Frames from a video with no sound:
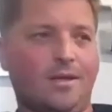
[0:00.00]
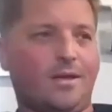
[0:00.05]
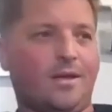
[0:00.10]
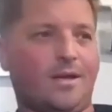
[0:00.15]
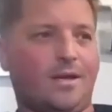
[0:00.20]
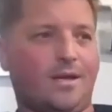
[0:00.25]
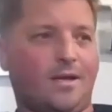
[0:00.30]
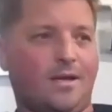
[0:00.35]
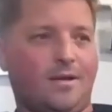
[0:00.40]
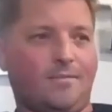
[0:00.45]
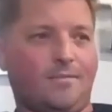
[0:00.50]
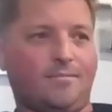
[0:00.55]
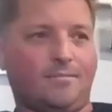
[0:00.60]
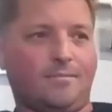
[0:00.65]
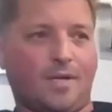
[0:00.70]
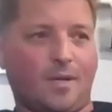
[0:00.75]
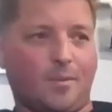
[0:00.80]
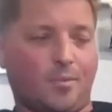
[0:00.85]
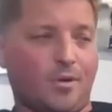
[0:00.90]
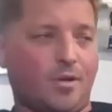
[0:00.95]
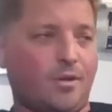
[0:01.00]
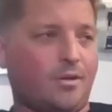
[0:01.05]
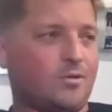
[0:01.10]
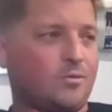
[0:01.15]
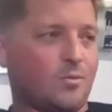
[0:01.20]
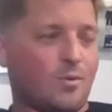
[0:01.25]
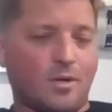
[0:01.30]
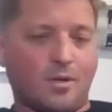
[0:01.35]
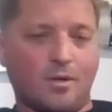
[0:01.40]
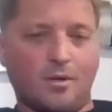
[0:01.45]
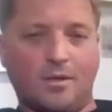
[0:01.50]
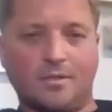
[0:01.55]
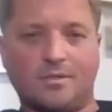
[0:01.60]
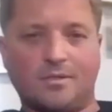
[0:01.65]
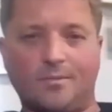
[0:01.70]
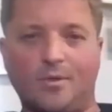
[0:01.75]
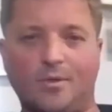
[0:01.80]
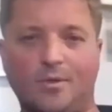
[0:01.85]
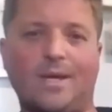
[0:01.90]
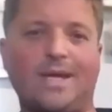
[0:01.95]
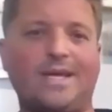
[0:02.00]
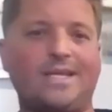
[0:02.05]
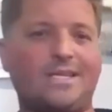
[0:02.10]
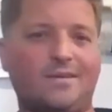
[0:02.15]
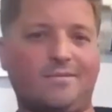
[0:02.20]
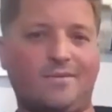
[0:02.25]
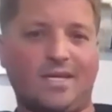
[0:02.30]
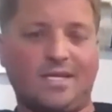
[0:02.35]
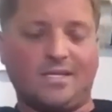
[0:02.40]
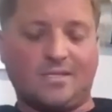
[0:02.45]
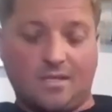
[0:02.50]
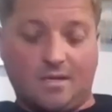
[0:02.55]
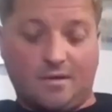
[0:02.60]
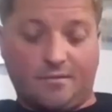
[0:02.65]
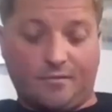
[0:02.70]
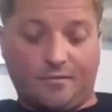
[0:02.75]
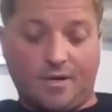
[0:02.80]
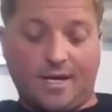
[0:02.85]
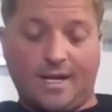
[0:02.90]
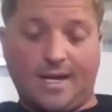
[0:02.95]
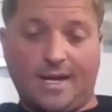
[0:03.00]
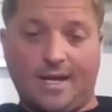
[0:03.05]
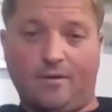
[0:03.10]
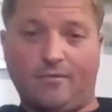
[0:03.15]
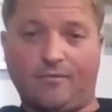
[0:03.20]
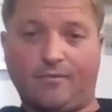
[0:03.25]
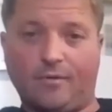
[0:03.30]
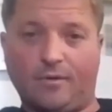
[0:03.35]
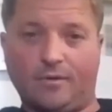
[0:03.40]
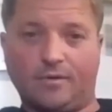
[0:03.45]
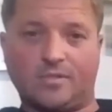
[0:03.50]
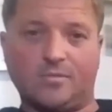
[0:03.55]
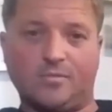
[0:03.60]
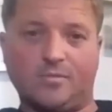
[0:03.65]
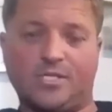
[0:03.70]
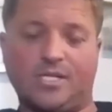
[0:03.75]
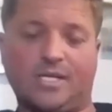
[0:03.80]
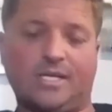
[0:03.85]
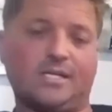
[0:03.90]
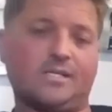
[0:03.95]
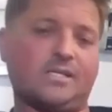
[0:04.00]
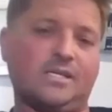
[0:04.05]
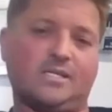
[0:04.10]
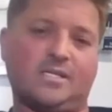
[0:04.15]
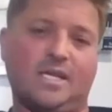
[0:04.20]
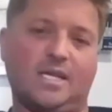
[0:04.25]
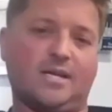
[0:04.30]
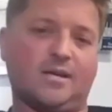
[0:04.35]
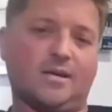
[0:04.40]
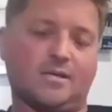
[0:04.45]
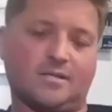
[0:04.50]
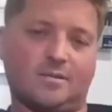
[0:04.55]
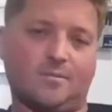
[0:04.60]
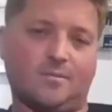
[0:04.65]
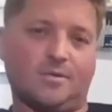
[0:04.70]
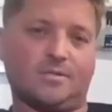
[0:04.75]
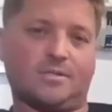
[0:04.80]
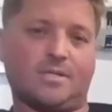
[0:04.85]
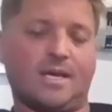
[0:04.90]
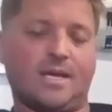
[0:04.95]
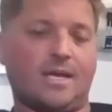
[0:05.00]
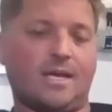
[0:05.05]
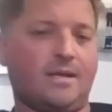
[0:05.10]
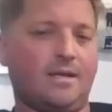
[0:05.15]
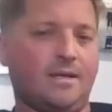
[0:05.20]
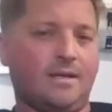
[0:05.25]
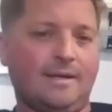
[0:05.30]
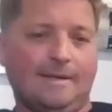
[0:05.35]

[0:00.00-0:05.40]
My brother's working on some new ATV stuff right now for some GNCC customers that,